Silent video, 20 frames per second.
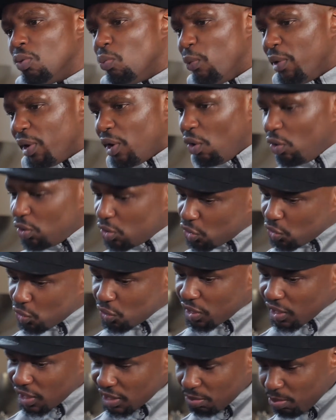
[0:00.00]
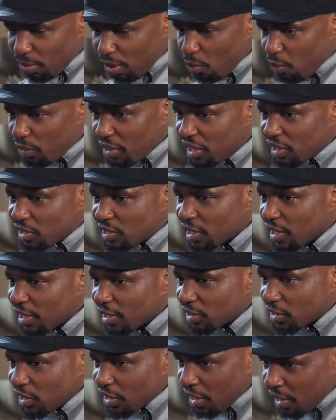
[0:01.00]
we're going to do this, but we need to
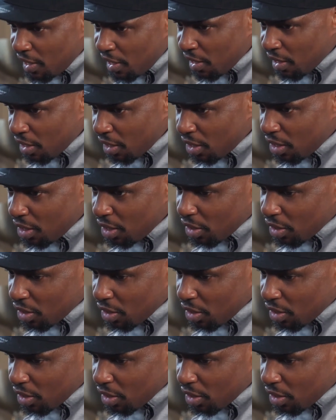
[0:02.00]
get to here.